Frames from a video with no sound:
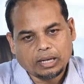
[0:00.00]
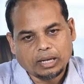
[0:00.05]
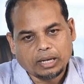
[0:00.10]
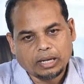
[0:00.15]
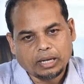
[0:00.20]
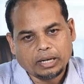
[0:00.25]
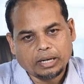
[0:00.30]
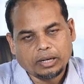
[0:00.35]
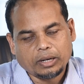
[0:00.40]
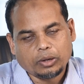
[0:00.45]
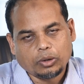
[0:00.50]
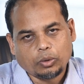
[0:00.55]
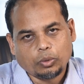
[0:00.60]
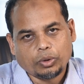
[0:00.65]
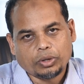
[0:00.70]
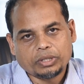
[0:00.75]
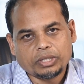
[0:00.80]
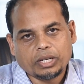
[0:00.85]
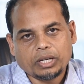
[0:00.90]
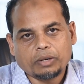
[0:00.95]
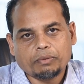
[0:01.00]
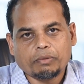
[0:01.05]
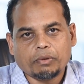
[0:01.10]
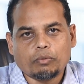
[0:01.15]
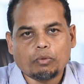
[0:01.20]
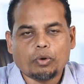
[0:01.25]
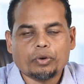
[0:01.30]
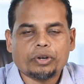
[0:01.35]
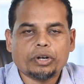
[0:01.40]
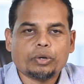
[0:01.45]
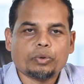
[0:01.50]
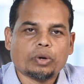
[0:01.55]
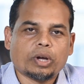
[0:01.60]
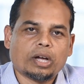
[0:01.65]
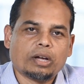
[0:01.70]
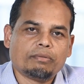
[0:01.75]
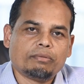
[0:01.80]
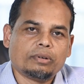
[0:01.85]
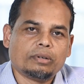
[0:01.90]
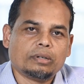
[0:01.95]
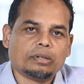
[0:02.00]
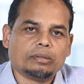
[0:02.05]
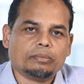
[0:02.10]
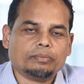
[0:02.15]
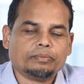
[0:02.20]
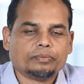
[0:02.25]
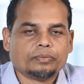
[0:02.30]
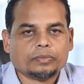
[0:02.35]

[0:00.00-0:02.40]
and over there we wanted to have a,